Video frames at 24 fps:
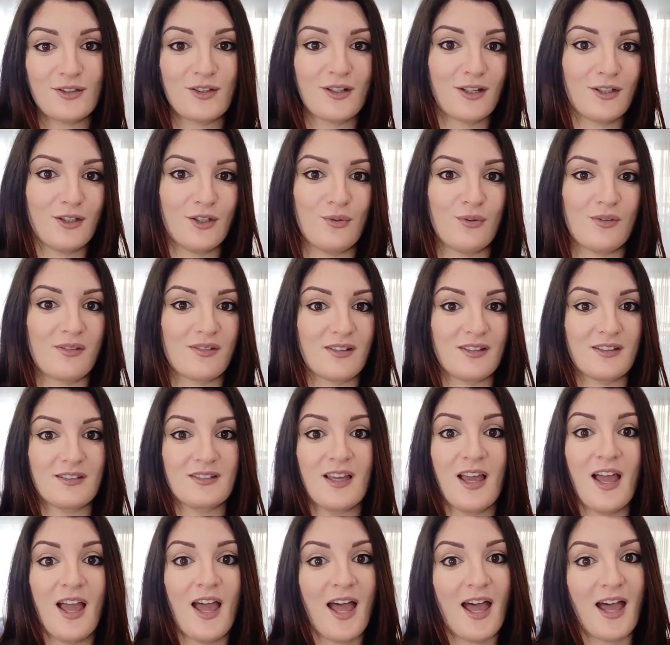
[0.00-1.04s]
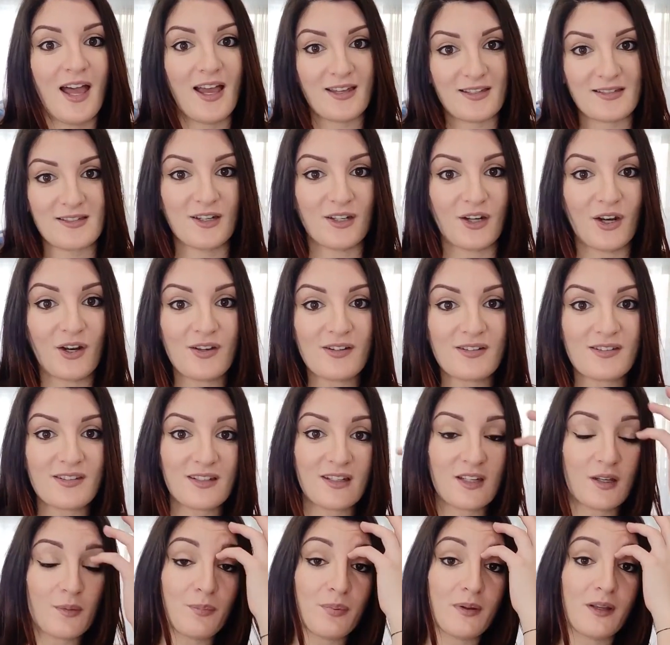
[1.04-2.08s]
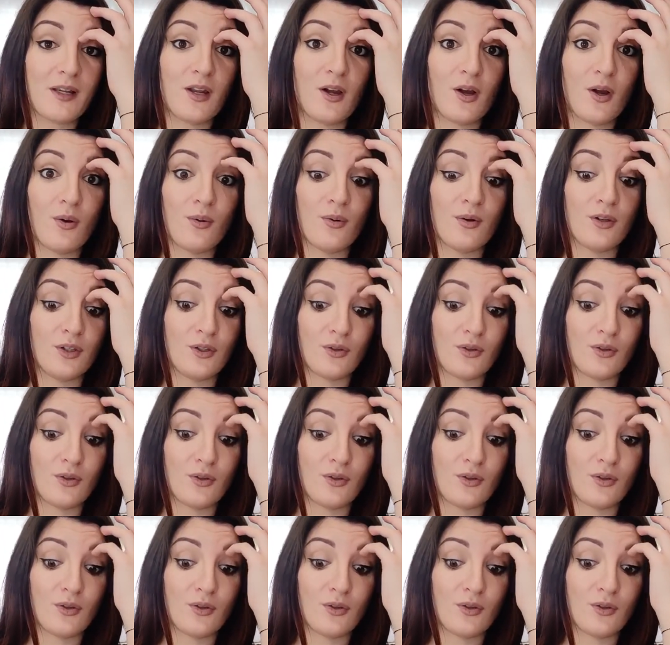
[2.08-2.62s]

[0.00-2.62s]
You can use it as a nursing pillow.